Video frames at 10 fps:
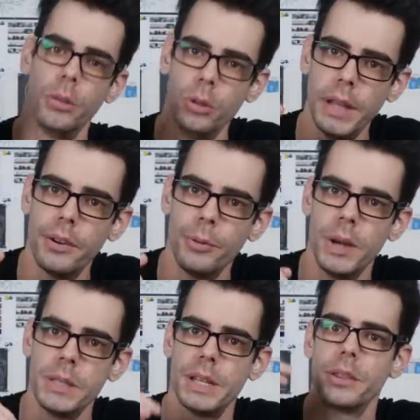the later
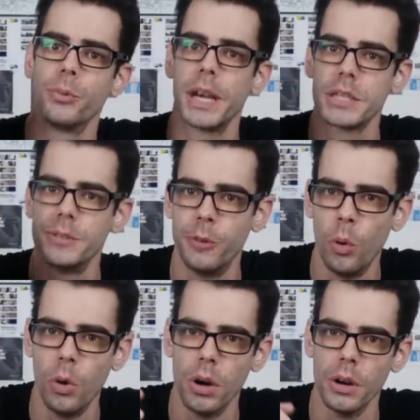ones like the Rex
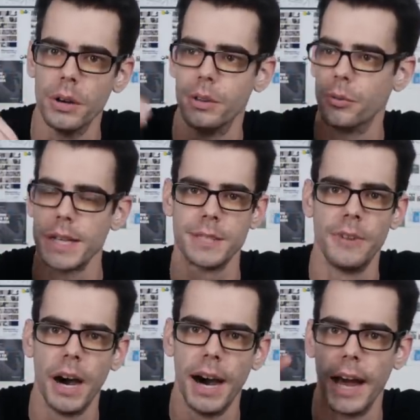4 and the Rex
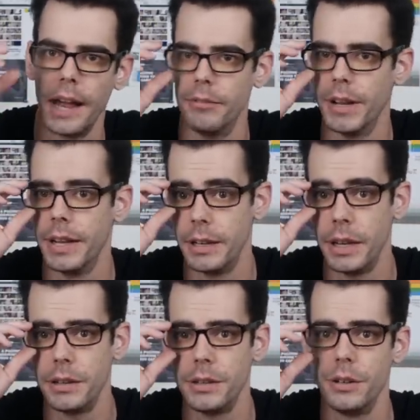5 and
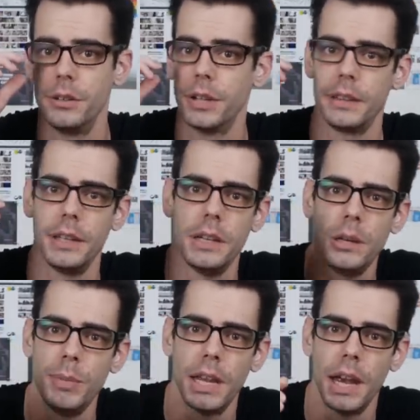into like the
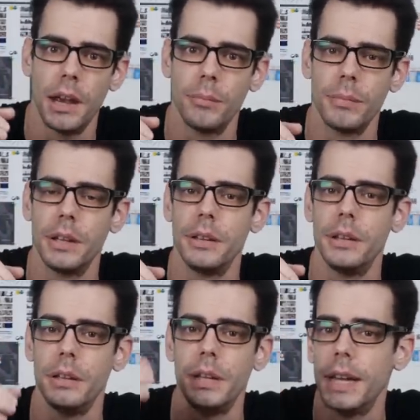EBM and
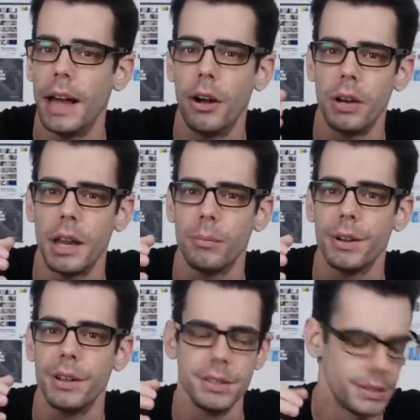the EL
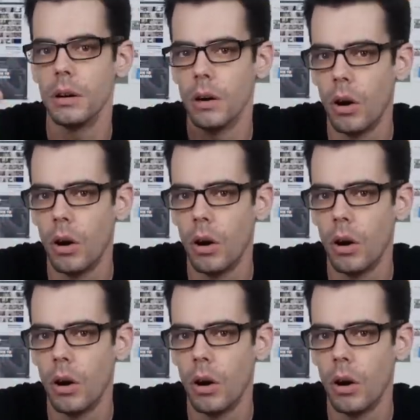cameras are